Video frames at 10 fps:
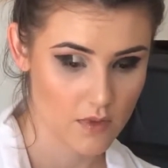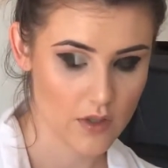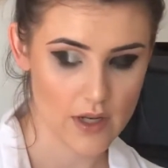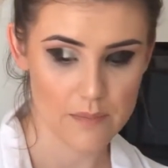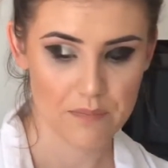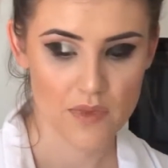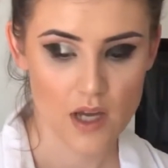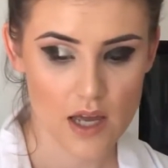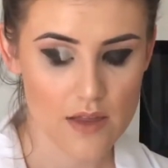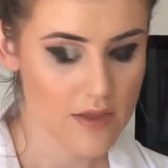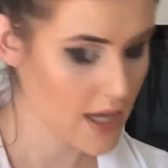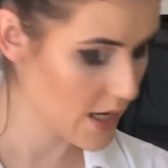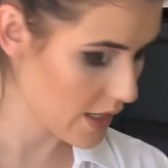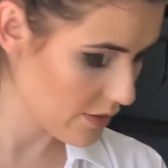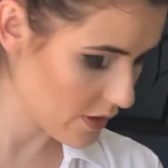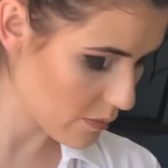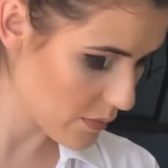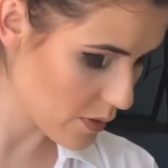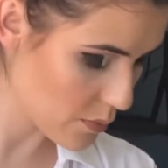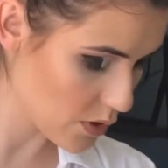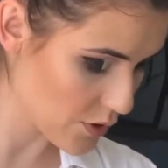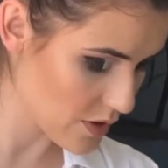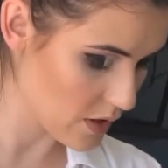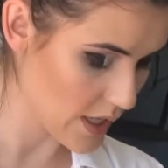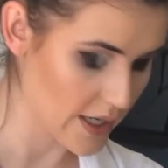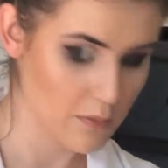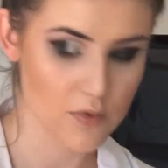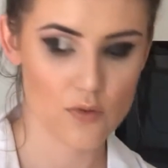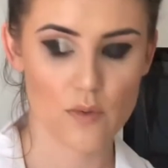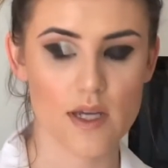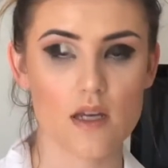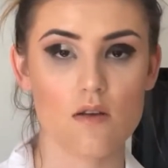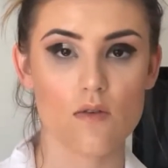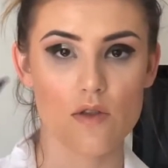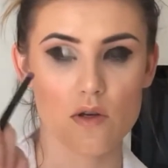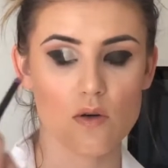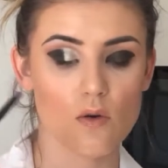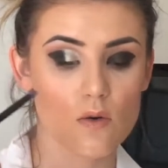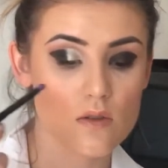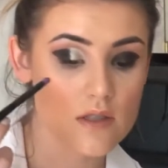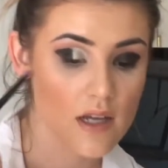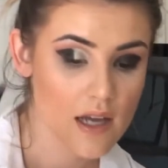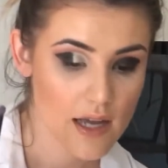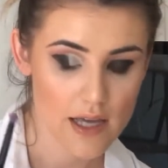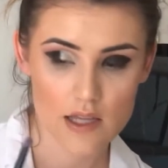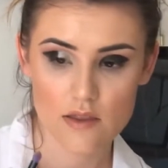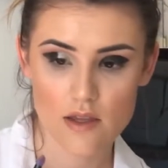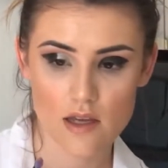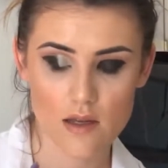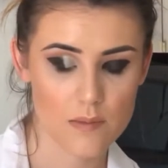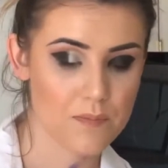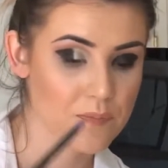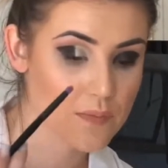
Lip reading: Okay, and then I think I'm gonna blur the line between the gold and the